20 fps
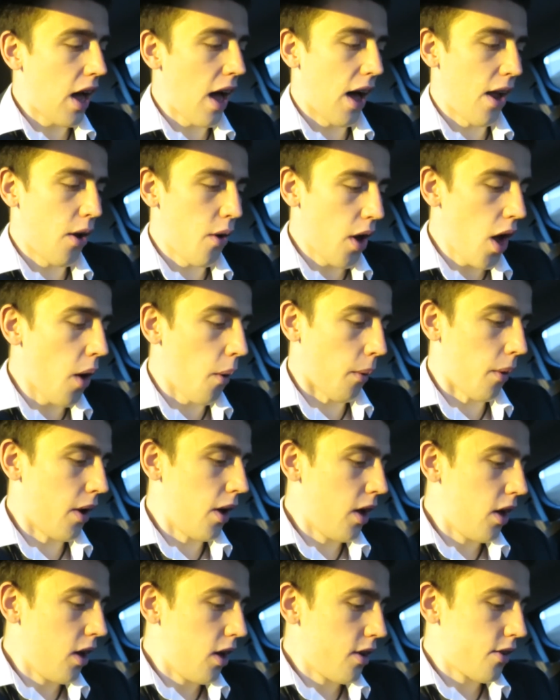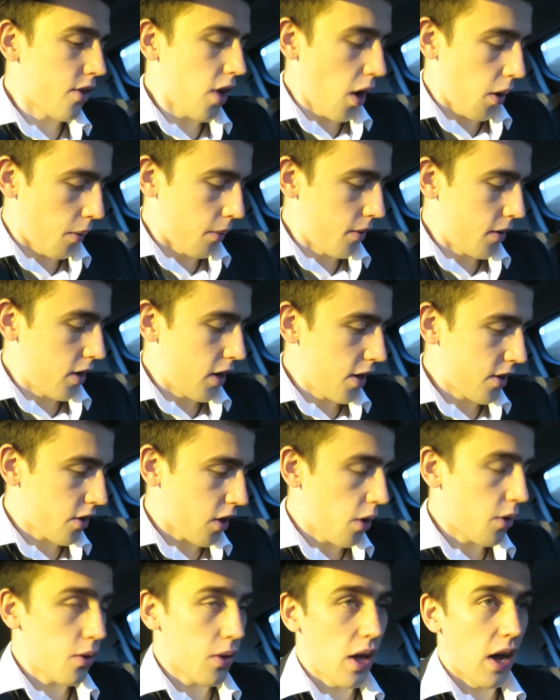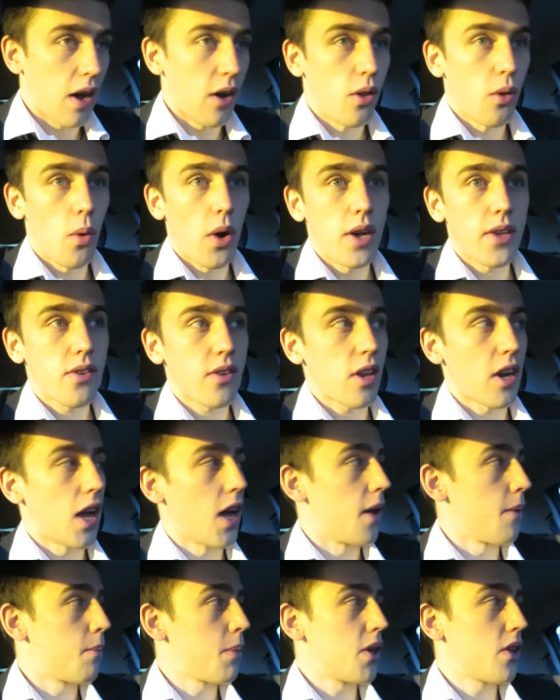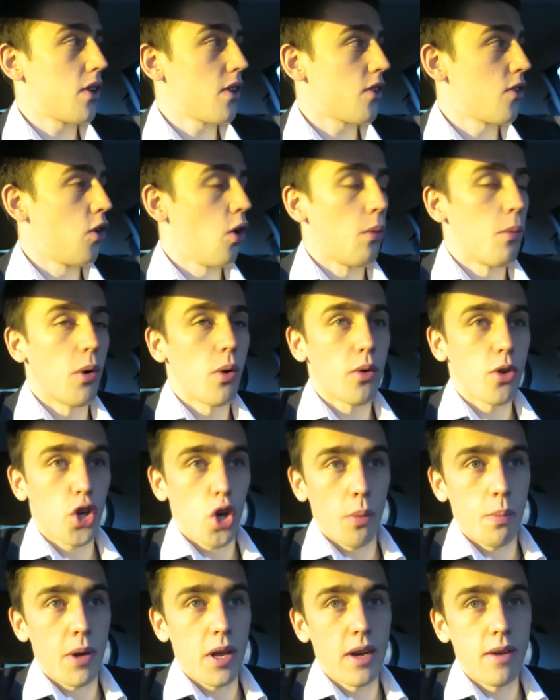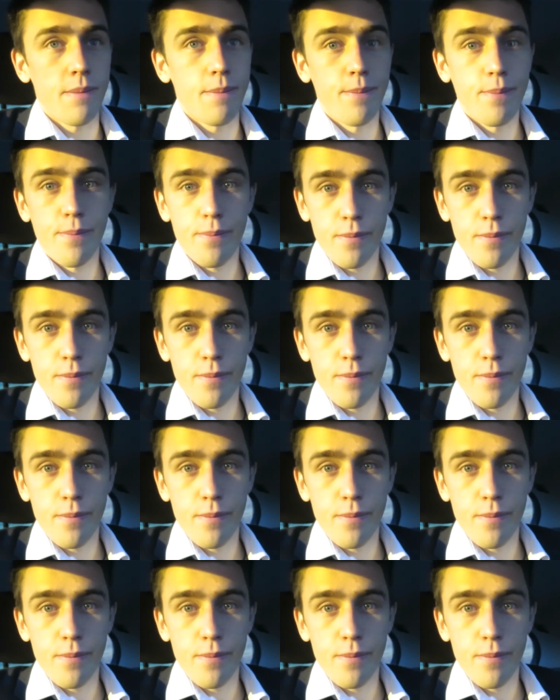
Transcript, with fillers: I don't know. So, let's go do that. Otherwise, tonight, busy as normal, shopping,